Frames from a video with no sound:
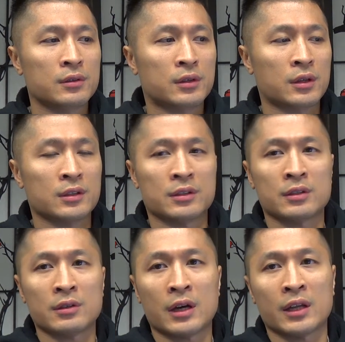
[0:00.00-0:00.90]
are on the
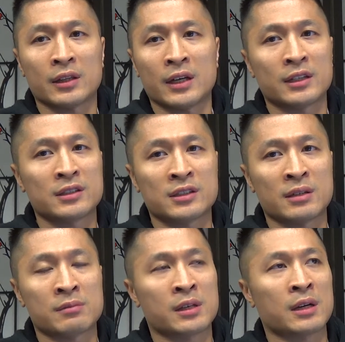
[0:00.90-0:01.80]
online at the
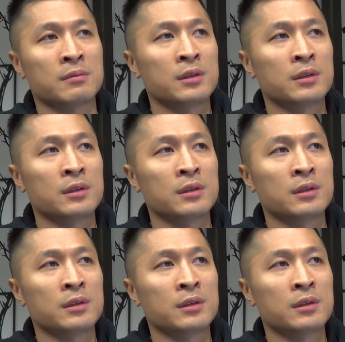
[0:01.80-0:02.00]
same time,